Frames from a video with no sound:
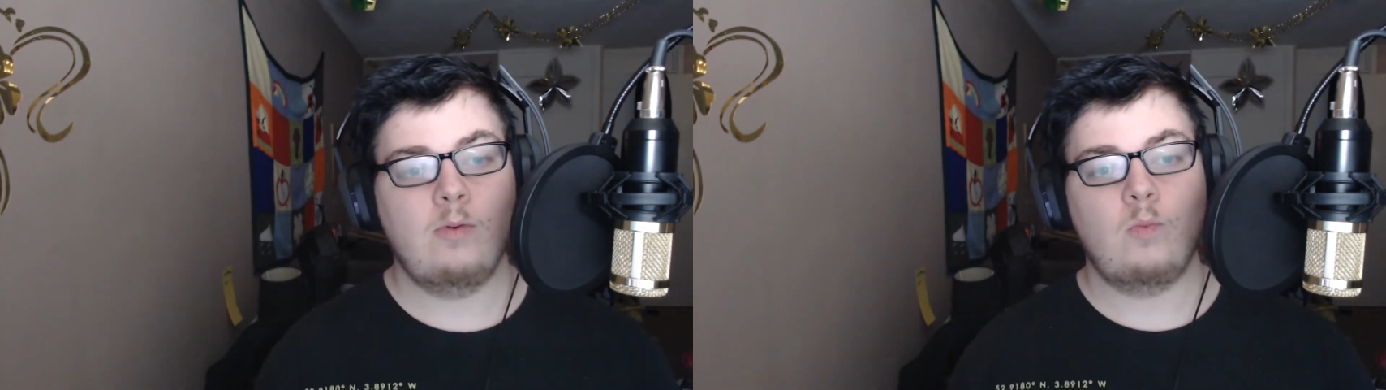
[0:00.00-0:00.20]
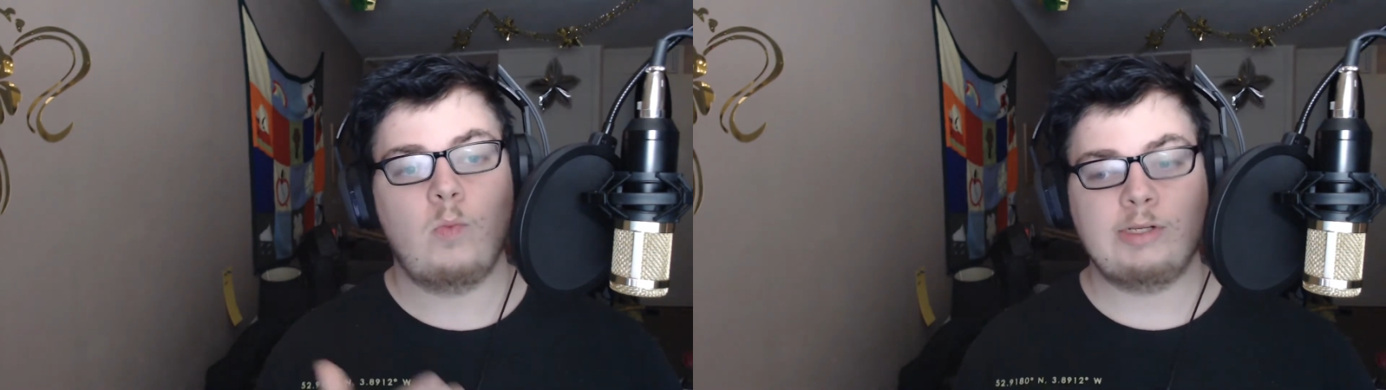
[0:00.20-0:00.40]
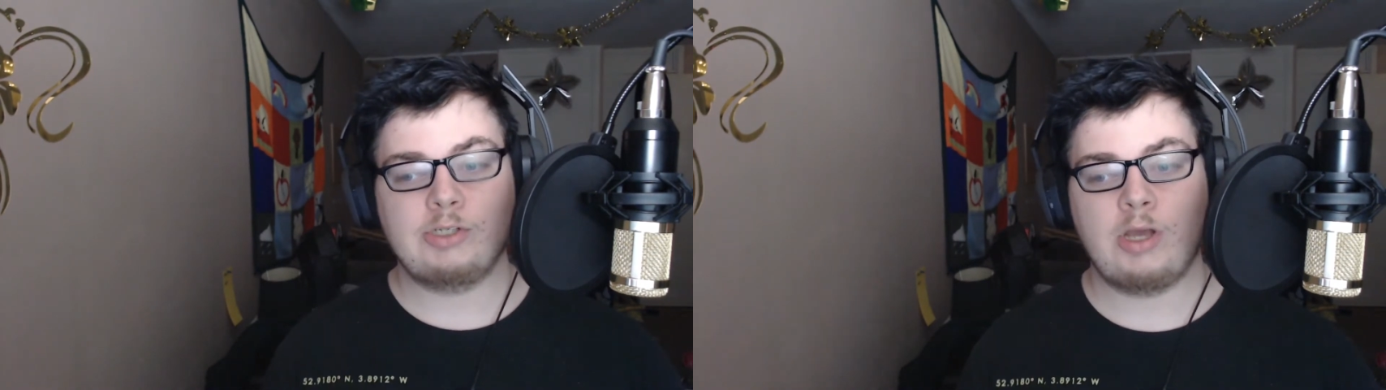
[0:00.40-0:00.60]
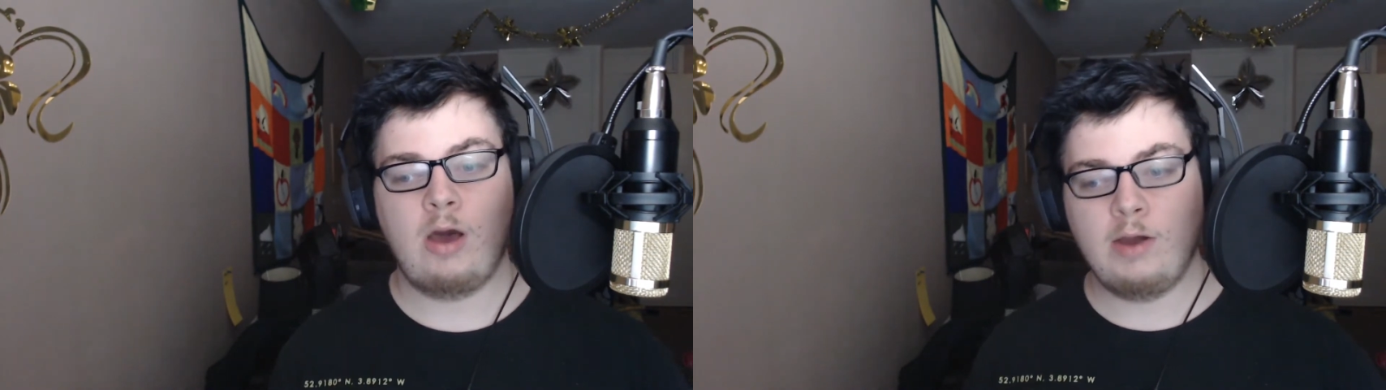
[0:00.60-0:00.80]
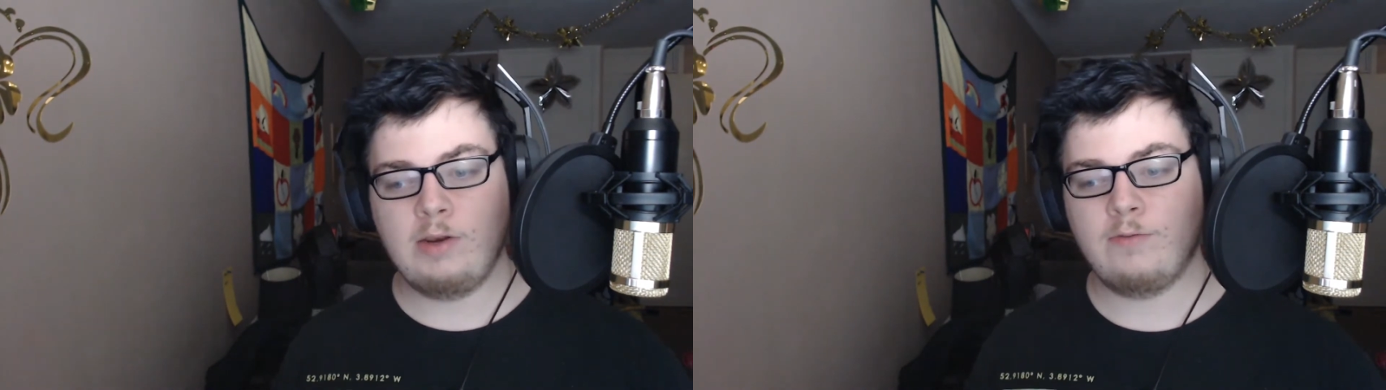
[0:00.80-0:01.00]
which
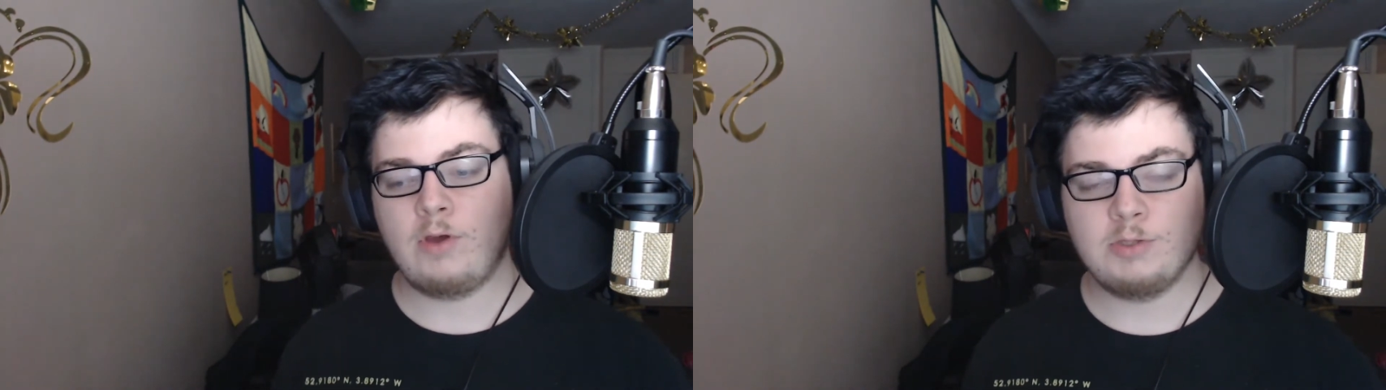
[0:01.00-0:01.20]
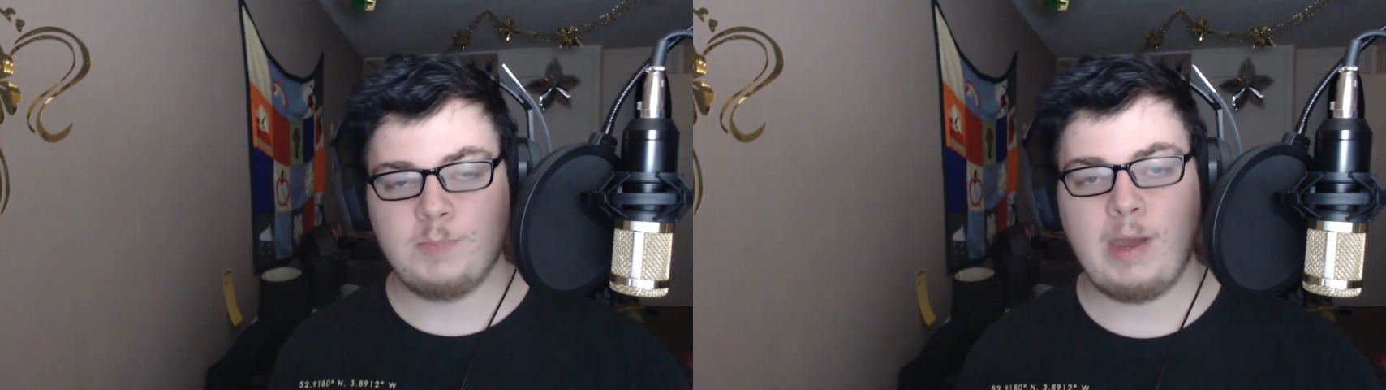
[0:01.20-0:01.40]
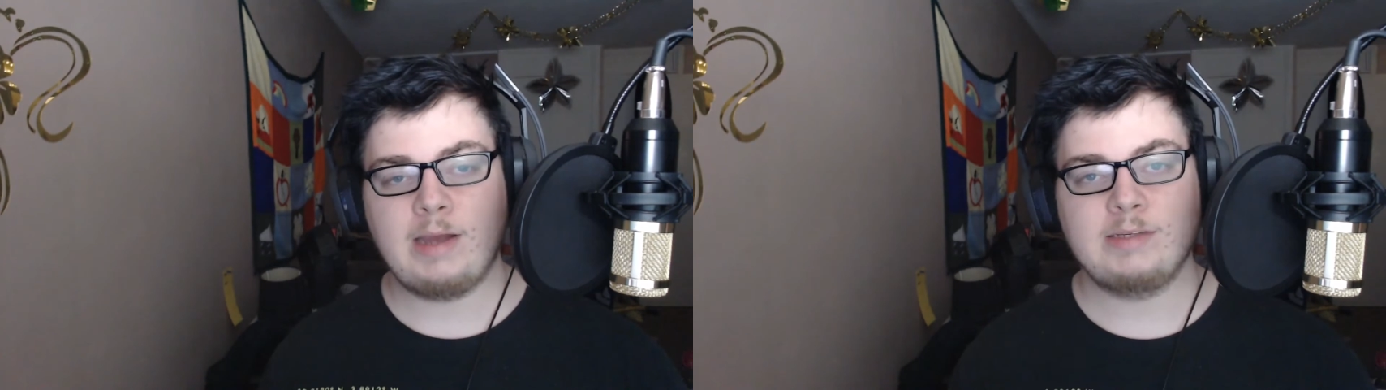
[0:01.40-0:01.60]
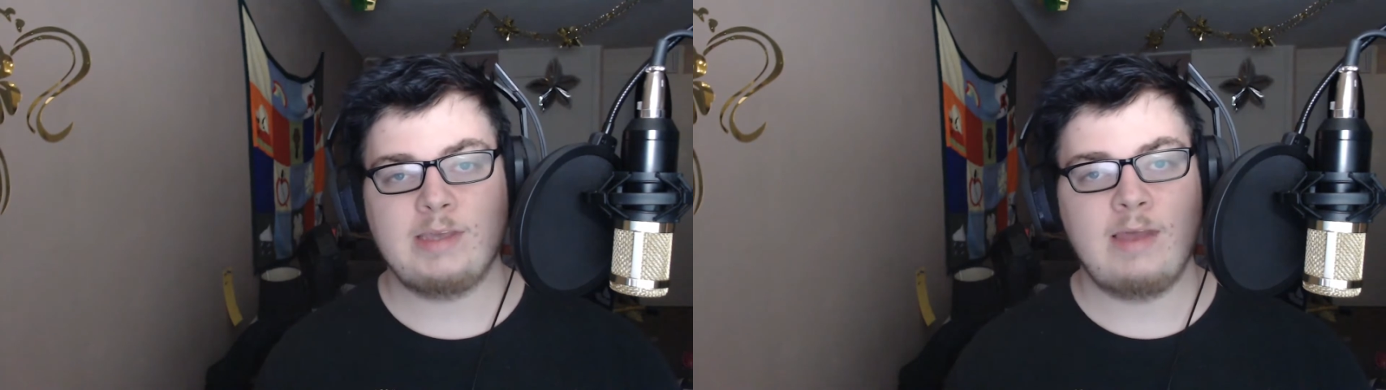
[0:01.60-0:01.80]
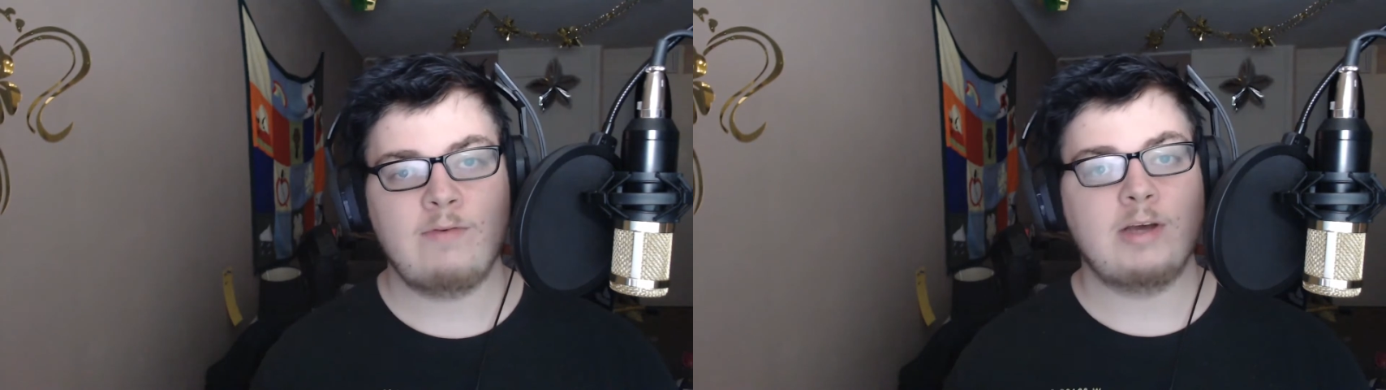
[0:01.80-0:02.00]
kind of goes back to
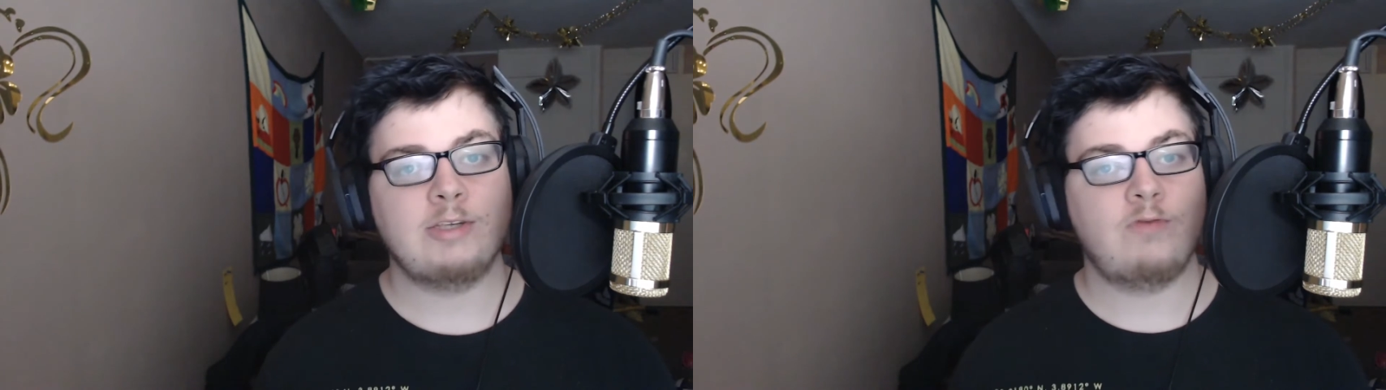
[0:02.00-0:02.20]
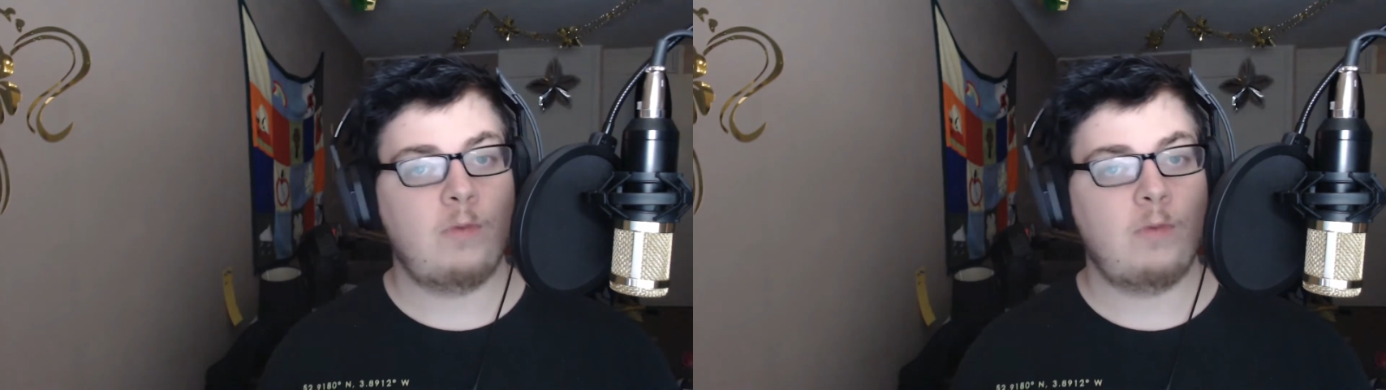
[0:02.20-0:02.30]
giving us the